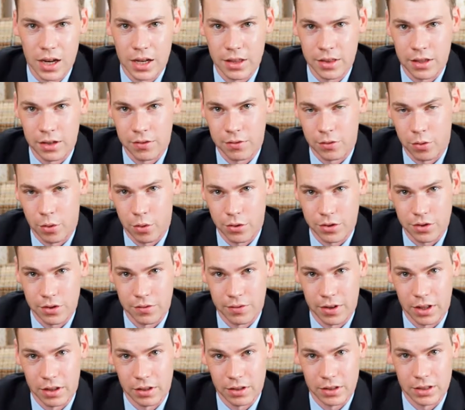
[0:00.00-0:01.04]
And then, of course, the
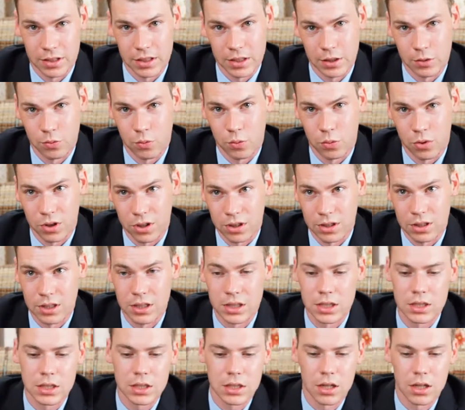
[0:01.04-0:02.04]
Valentine 1.